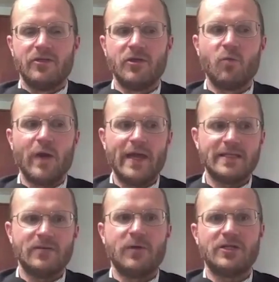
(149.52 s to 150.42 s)
the
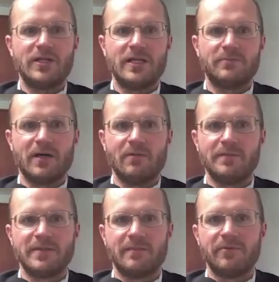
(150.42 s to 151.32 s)
ways in which these
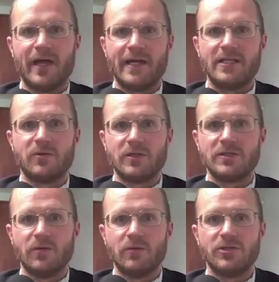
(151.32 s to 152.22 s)
problems apply to our
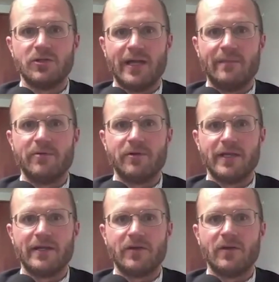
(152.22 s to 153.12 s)
social and
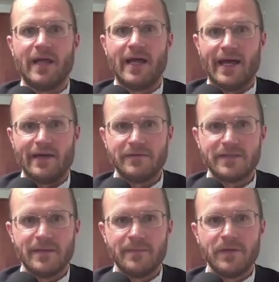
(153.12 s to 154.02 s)
political
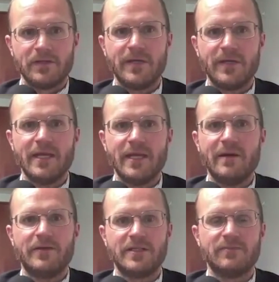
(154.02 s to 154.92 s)
lives. So we can think
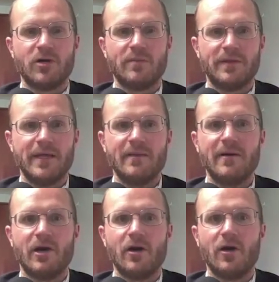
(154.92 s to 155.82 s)
about this more, but think
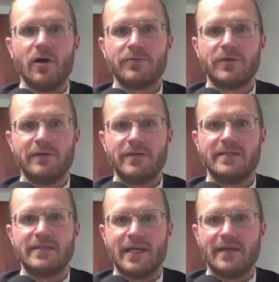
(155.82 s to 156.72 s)
about all three of
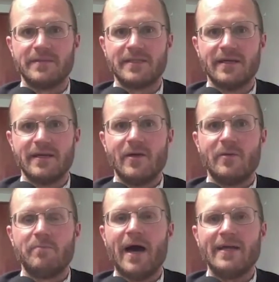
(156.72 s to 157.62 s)
these themes:
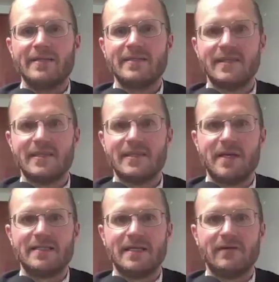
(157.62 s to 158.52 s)
biases and
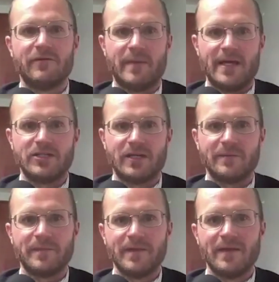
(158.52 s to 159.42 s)
misinformation,